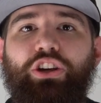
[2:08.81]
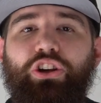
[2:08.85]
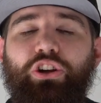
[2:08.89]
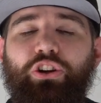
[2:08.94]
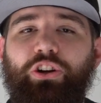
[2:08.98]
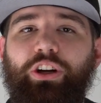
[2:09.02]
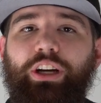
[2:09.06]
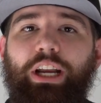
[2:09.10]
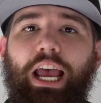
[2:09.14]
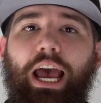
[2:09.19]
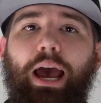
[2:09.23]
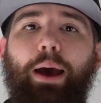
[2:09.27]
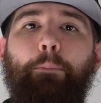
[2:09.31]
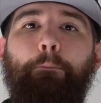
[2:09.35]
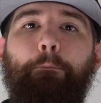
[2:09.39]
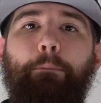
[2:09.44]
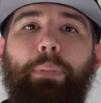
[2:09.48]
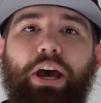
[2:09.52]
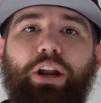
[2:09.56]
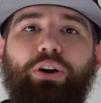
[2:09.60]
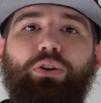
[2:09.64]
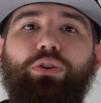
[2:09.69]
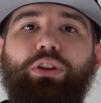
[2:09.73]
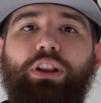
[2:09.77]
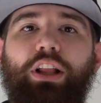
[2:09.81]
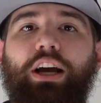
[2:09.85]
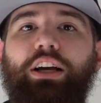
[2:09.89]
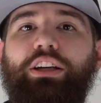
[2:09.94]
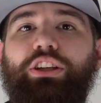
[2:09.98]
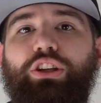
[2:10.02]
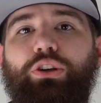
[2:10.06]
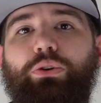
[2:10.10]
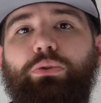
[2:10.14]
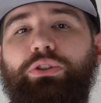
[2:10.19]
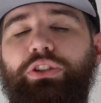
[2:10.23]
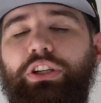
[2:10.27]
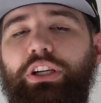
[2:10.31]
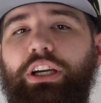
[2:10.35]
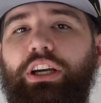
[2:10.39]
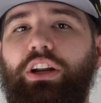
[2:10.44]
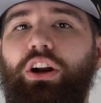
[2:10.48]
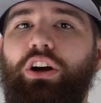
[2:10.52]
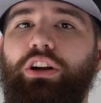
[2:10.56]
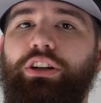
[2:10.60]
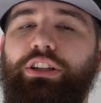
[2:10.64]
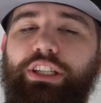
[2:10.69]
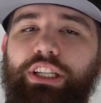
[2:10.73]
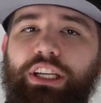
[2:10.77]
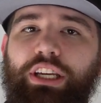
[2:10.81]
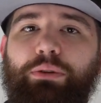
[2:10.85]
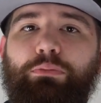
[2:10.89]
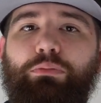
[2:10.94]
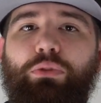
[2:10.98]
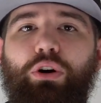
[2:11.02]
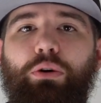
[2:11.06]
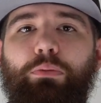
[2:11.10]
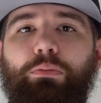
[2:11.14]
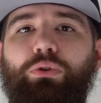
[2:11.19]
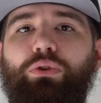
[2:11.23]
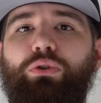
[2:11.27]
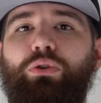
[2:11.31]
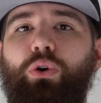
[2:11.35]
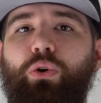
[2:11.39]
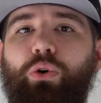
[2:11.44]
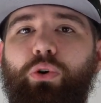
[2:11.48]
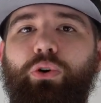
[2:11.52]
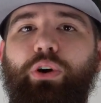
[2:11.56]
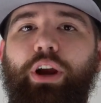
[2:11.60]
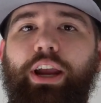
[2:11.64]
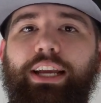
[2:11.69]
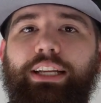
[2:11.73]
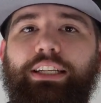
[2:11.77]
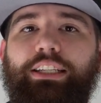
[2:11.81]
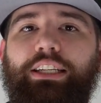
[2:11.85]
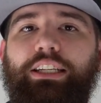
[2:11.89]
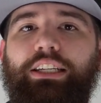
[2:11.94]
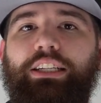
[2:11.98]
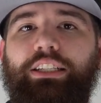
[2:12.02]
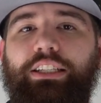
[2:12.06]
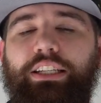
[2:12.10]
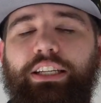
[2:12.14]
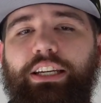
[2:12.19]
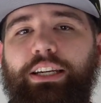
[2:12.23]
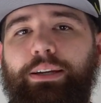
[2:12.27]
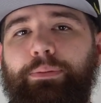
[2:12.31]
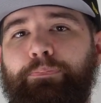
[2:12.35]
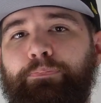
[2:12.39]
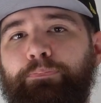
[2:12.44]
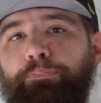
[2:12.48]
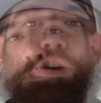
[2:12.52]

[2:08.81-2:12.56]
you're going to have better luck using it on T-Mobile or AT&T.